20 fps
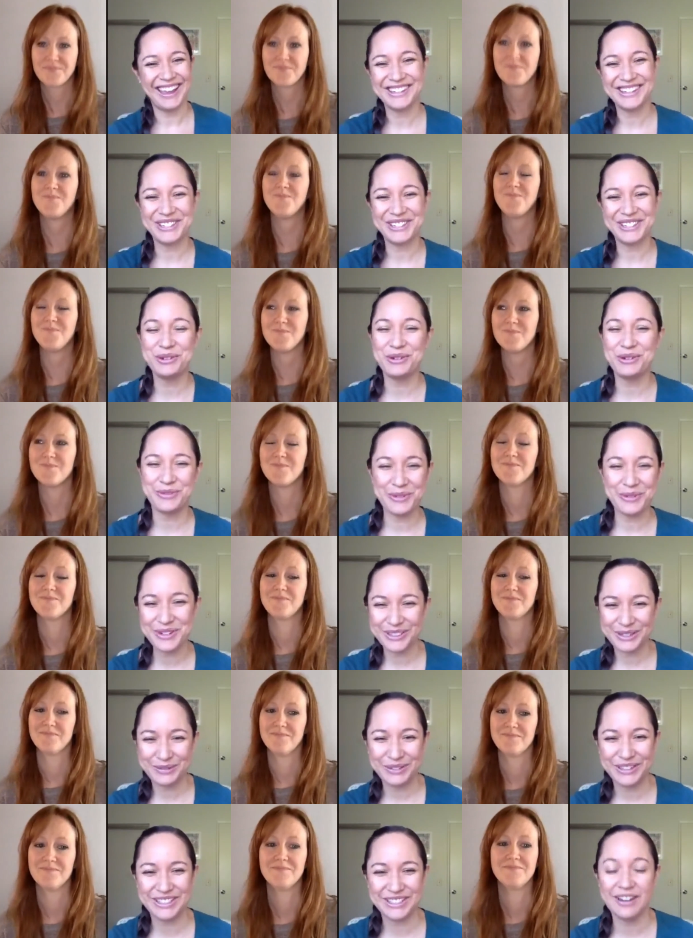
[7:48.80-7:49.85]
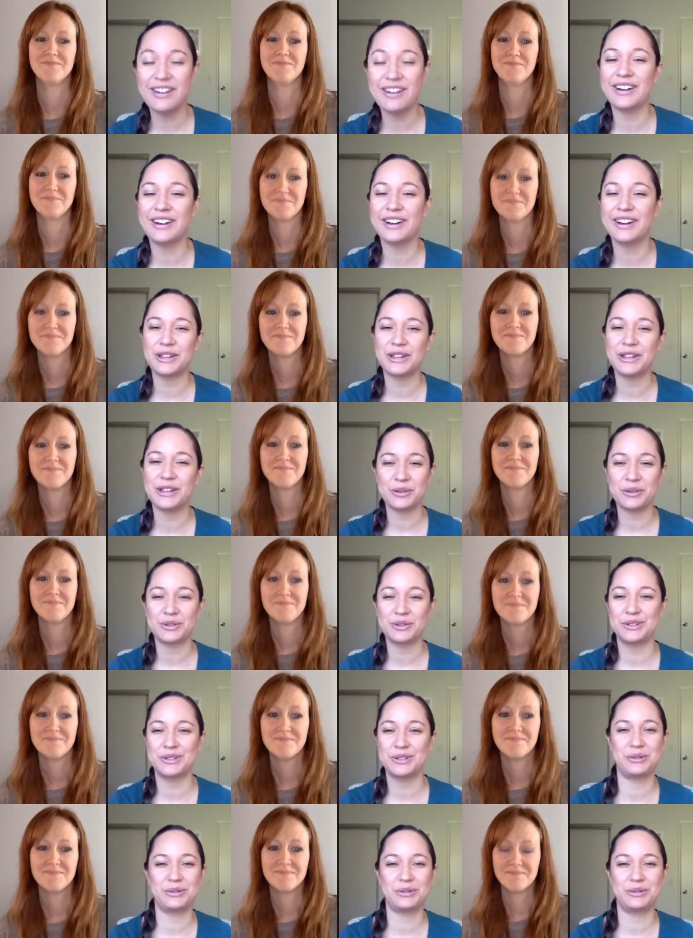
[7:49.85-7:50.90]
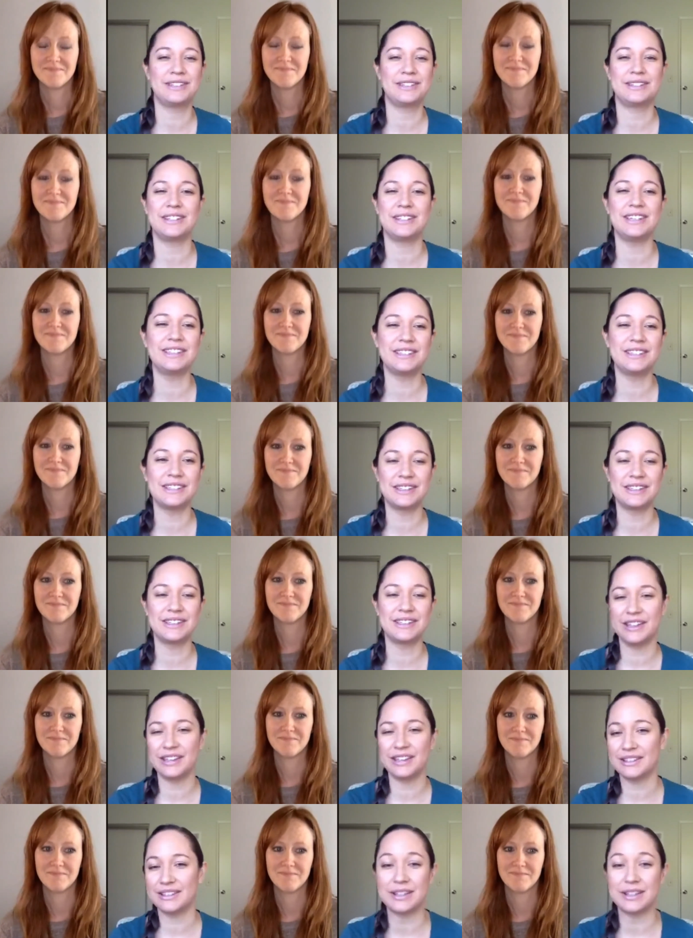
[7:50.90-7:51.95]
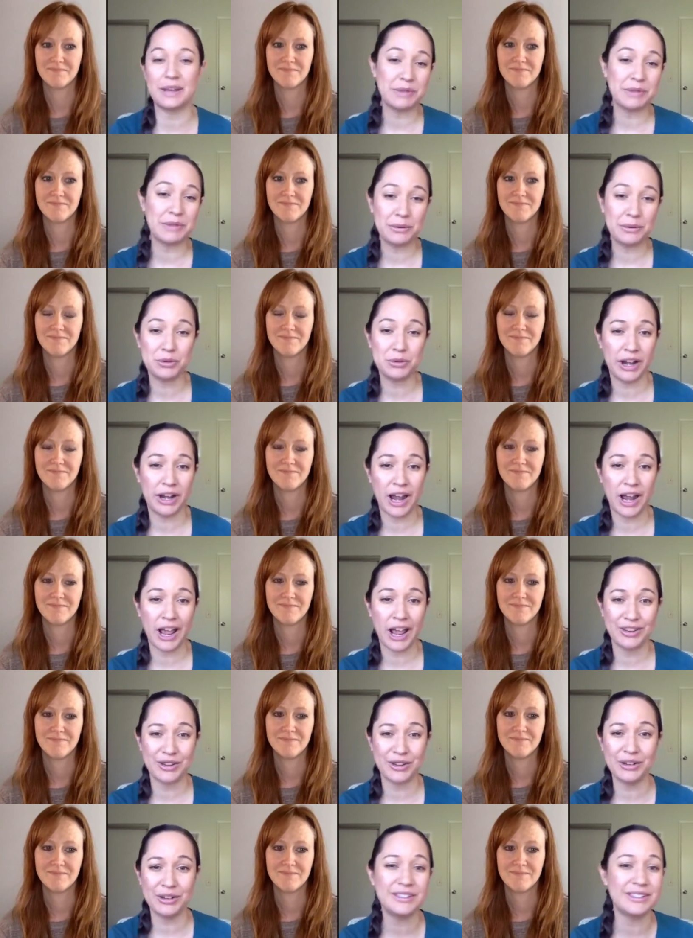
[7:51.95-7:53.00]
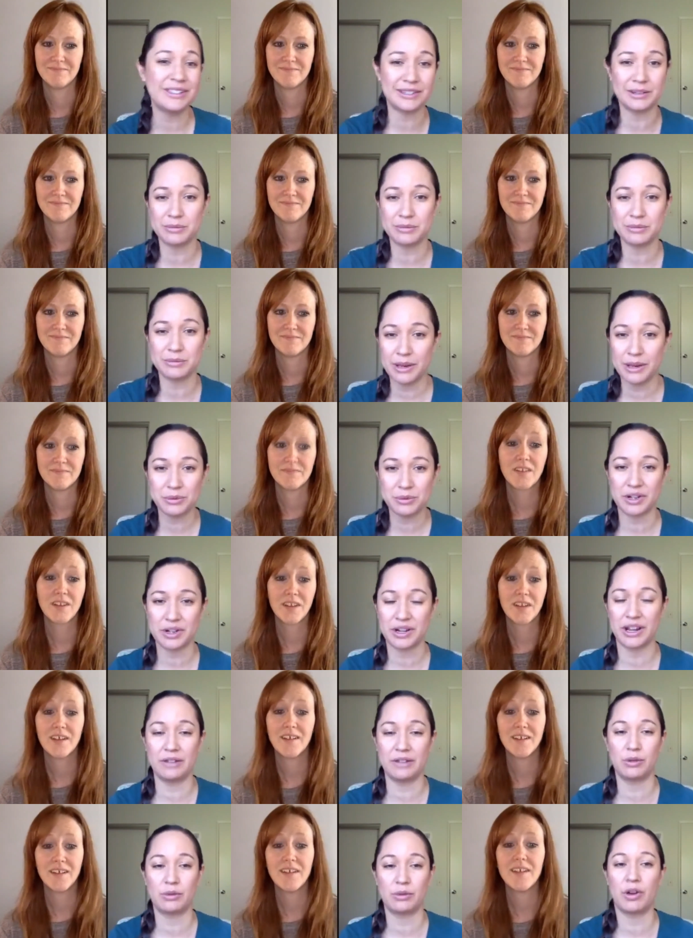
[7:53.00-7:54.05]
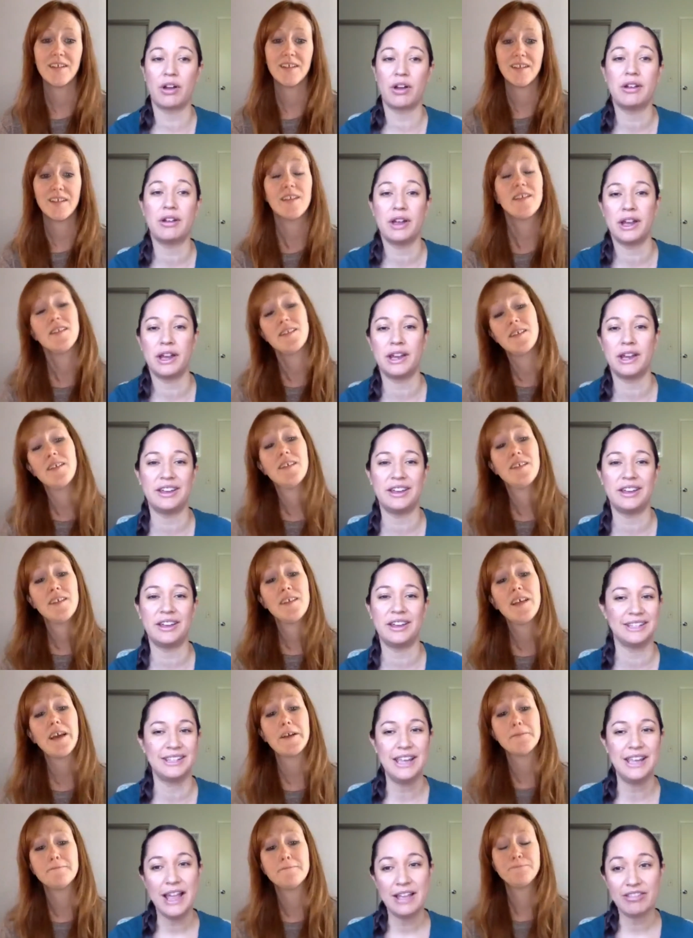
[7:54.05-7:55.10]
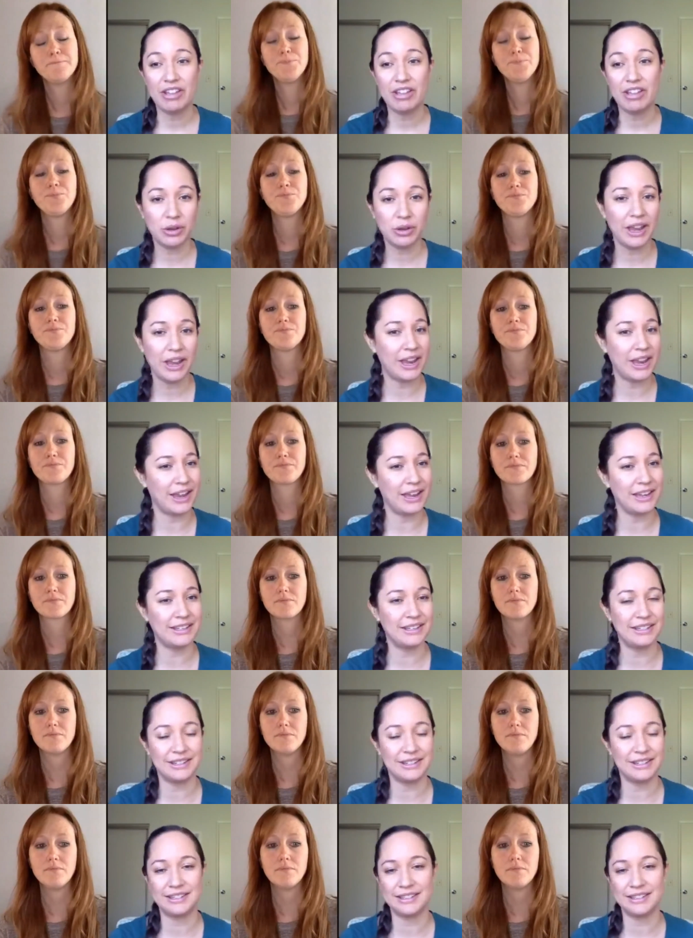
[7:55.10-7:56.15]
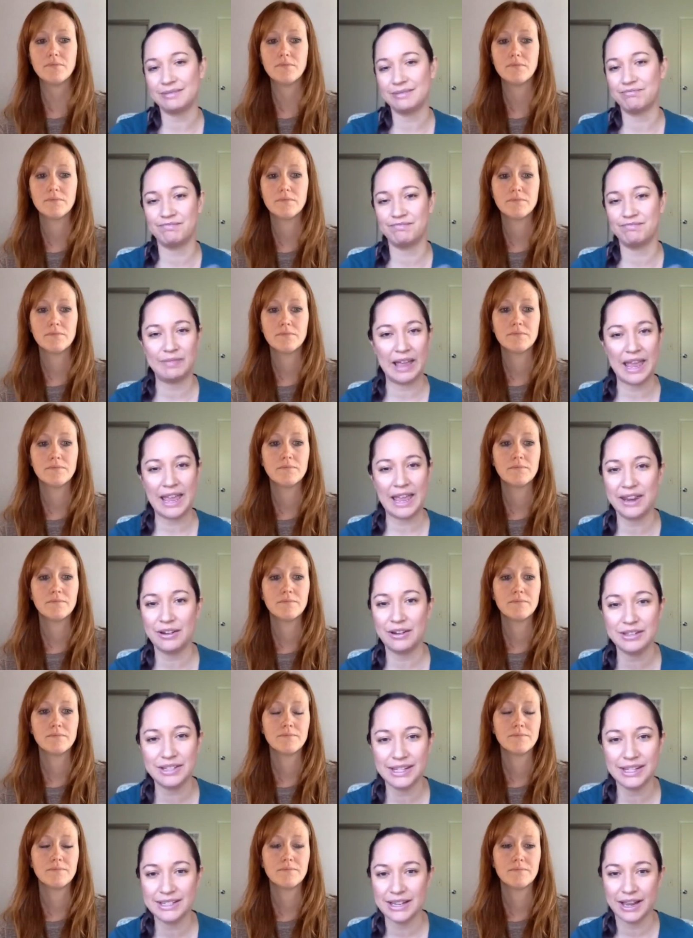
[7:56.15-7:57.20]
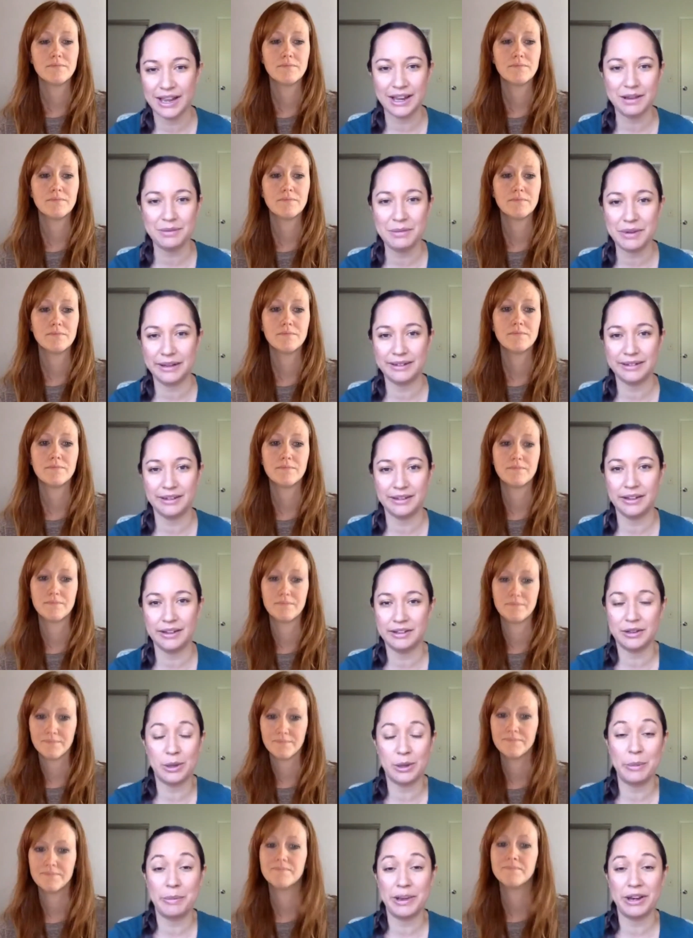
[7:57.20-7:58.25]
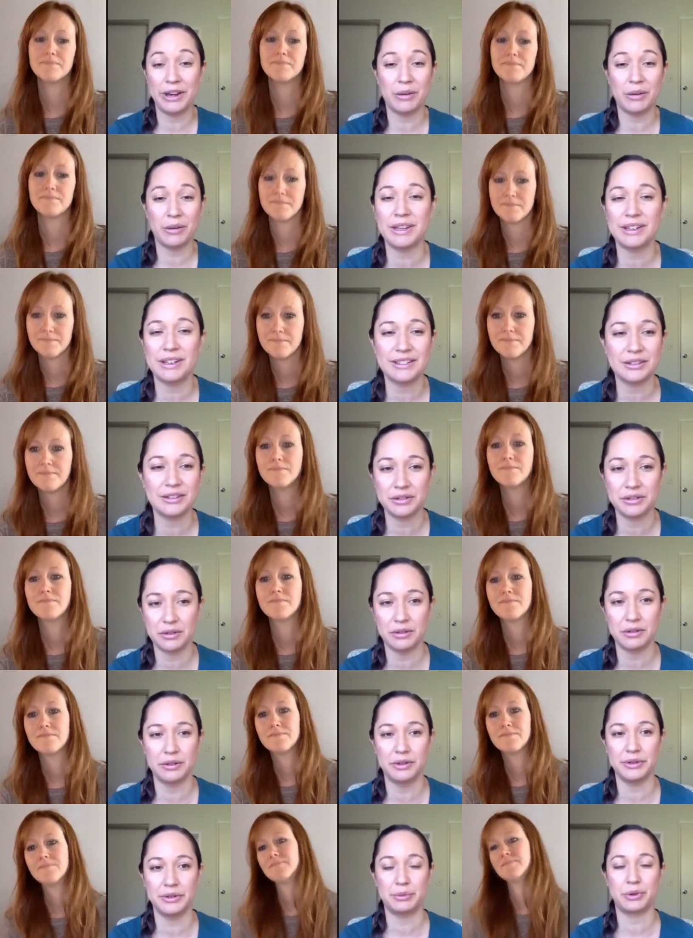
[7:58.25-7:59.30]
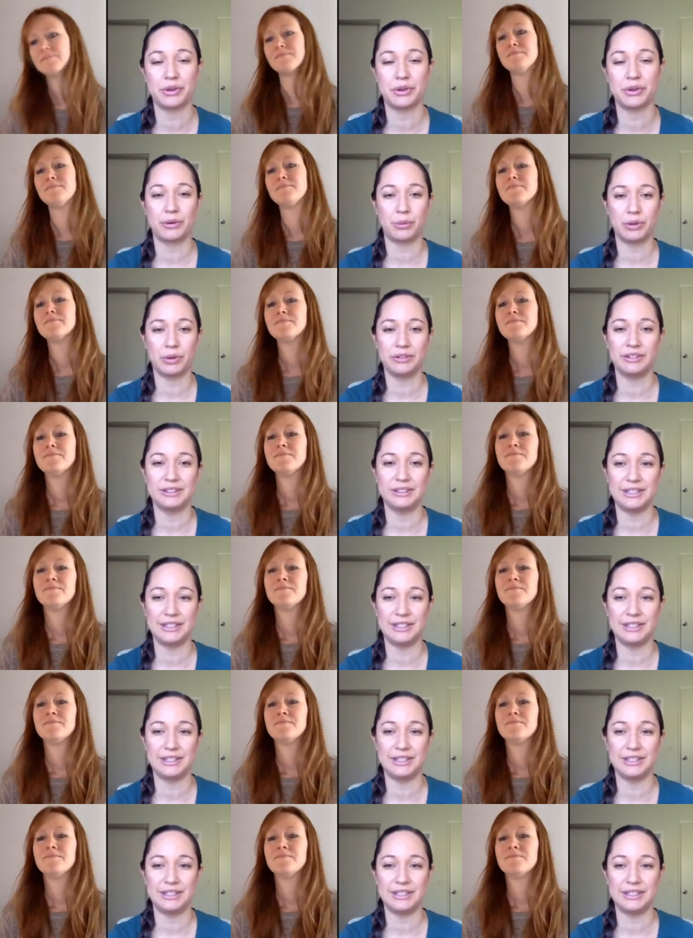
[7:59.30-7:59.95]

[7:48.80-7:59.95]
Speaker 1: and so of course it makes it hard, you know. So it's it's the sometimes we're gonna have it cooked and sometimes we're gonna have it raw and that's okay. It's it'll take time and it may not be until adulthood where they're willing